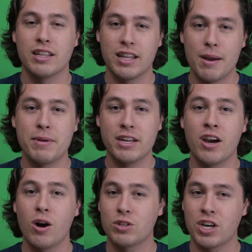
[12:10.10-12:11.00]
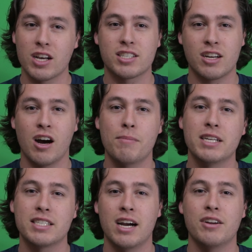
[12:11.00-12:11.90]
let me know. Toss a
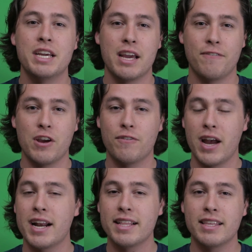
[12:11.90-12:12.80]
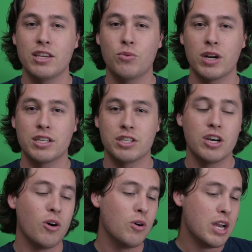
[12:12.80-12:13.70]
comment down. If you have anything you wanted to
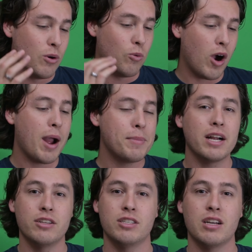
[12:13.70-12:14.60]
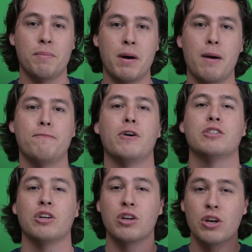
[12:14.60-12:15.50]
know, why I'm not using a pop
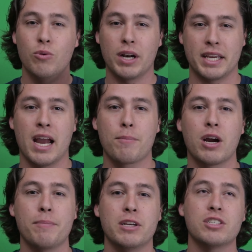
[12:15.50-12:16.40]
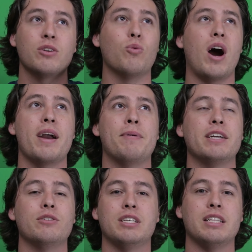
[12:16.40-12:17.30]
filter, what camera I'm using, why am I
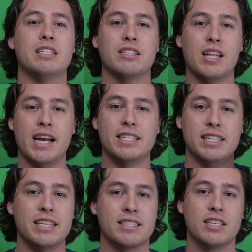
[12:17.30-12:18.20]
using these lights, is